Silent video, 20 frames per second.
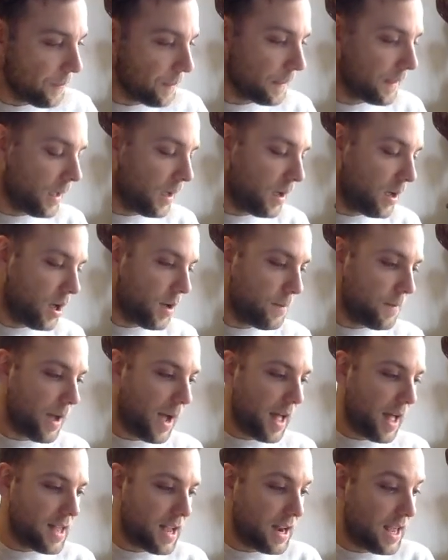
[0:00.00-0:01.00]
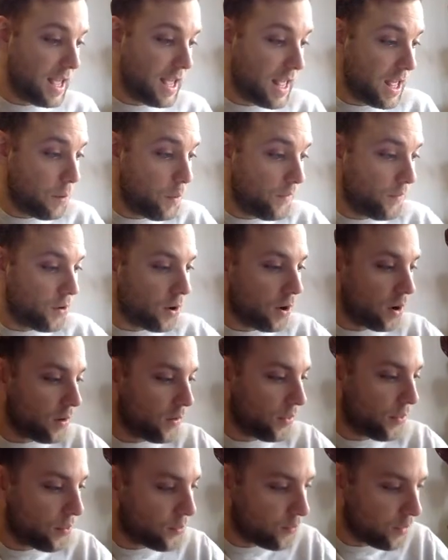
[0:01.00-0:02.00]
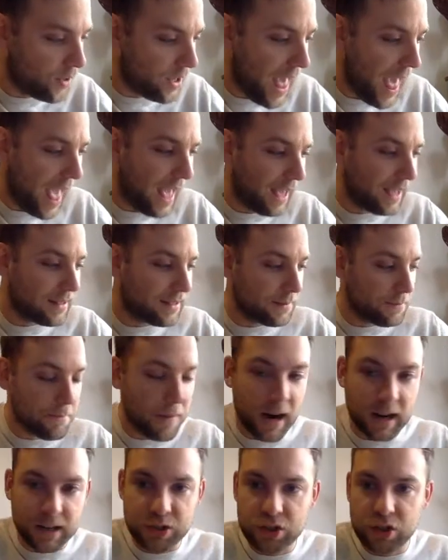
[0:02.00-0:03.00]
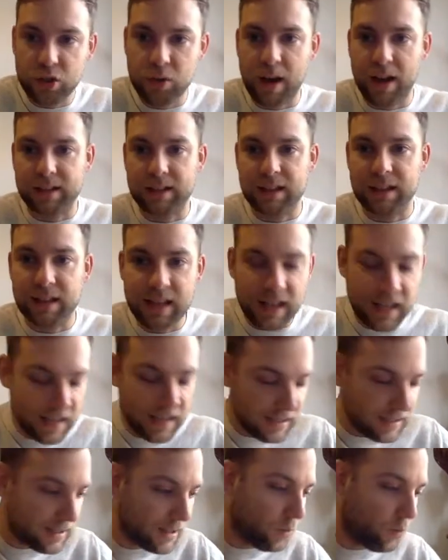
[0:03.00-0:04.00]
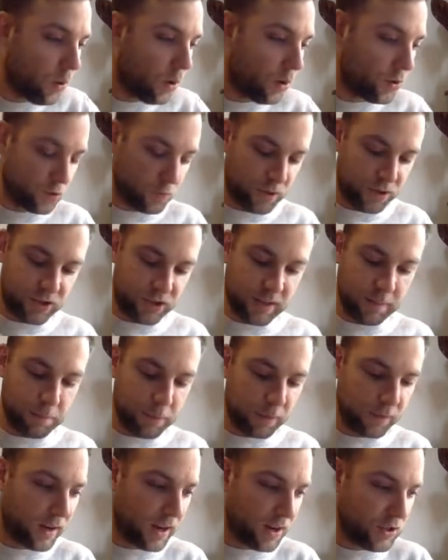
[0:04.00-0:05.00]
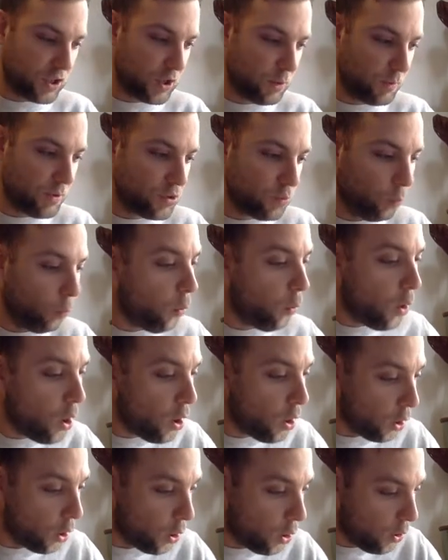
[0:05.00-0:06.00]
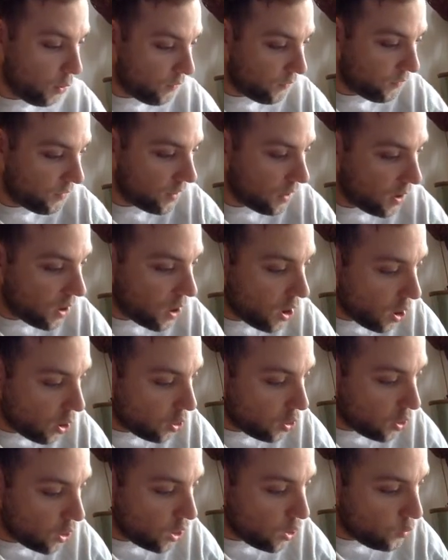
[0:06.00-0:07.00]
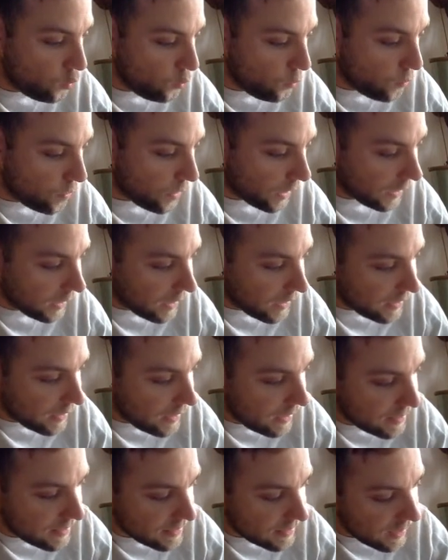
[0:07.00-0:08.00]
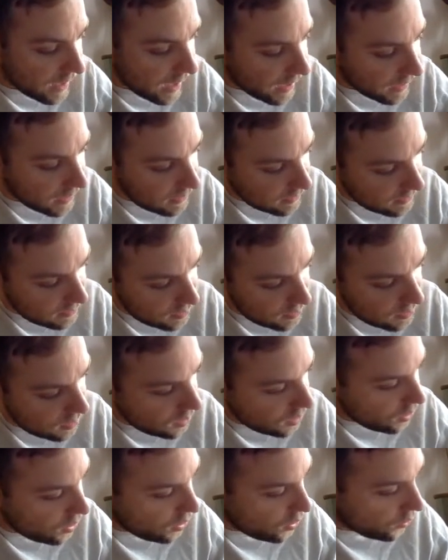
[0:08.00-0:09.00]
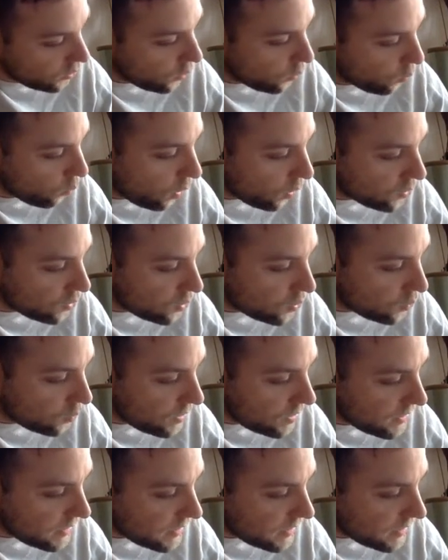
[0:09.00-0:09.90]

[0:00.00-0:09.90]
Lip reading: and then here we've got 3x minus 2x, and these are the ones which simplify. So it's worth looping at this stage the ones which